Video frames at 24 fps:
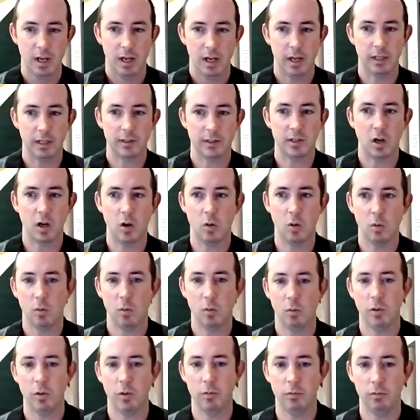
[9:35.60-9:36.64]
And so
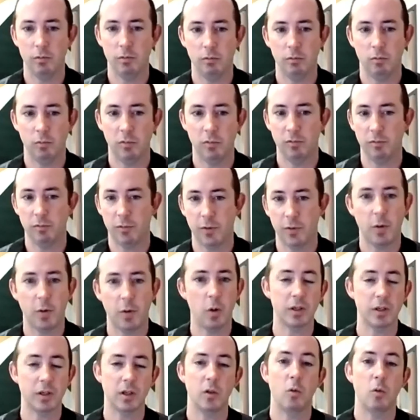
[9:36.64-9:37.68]
when we
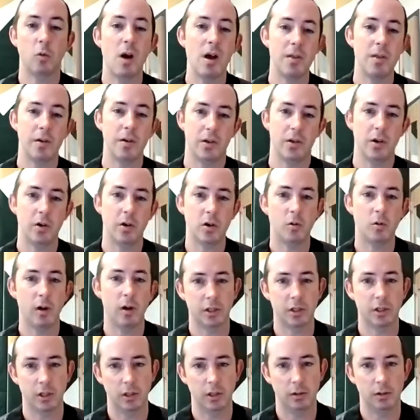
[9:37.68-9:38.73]
focus on the weather, to your
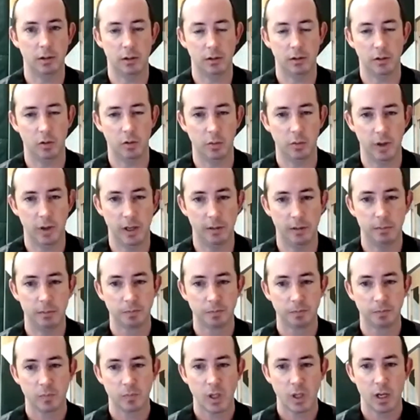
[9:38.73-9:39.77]
question a little bit,
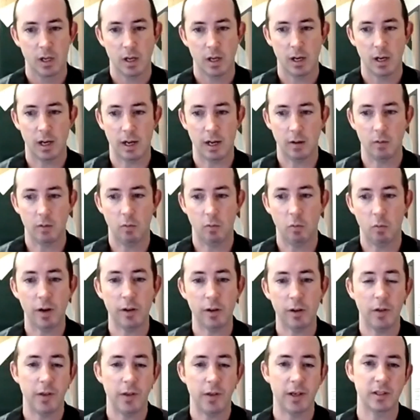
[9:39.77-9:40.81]
one
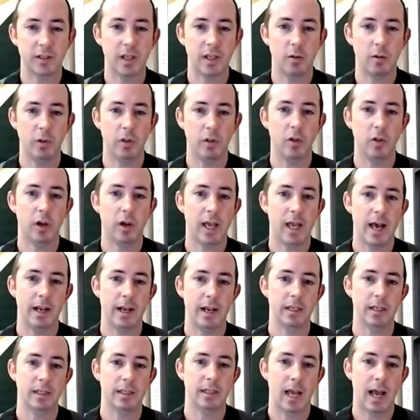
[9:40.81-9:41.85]
of the things that we look at
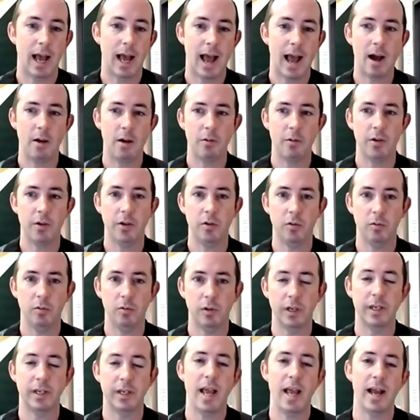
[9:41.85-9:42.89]
is how do you
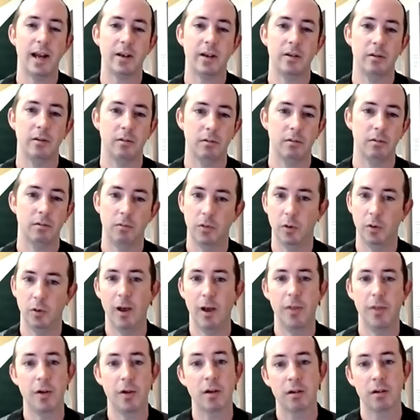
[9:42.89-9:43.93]
detect the
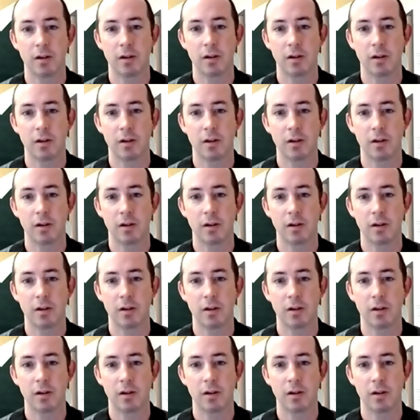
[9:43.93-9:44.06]
weather?